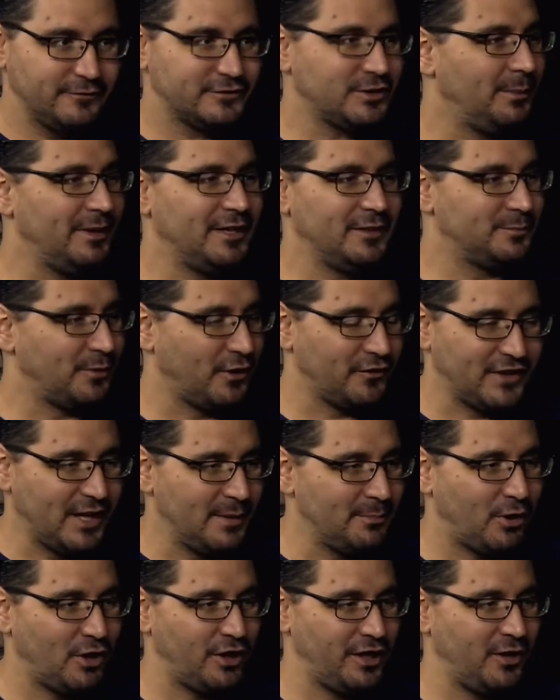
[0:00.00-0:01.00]
Somebody's birthday
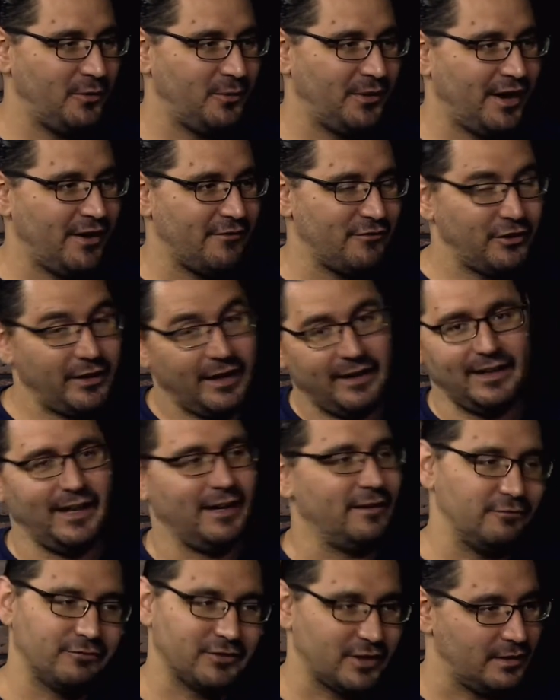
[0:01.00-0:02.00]
party or whatever, and I'd get
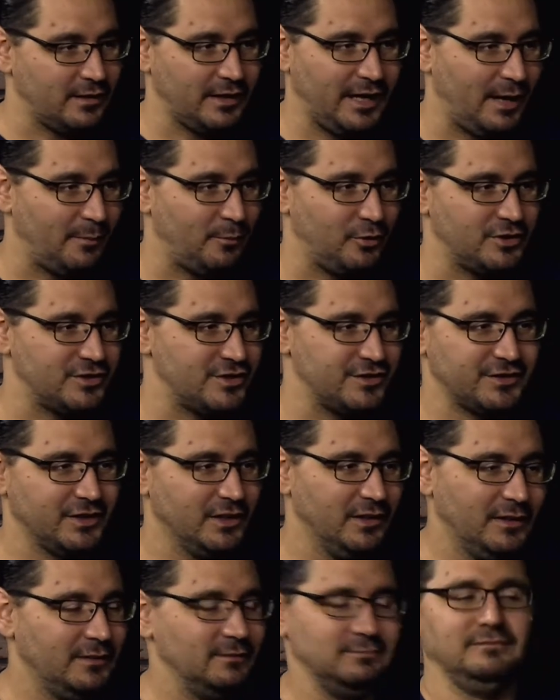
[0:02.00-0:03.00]
in front of the camera and just
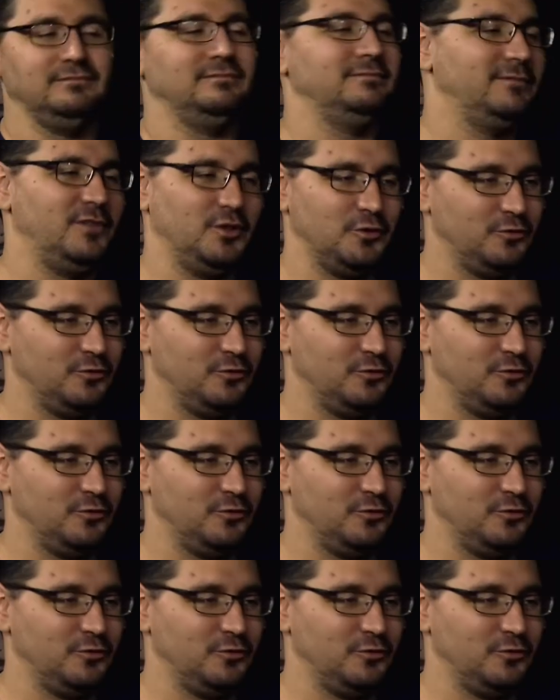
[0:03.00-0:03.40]
do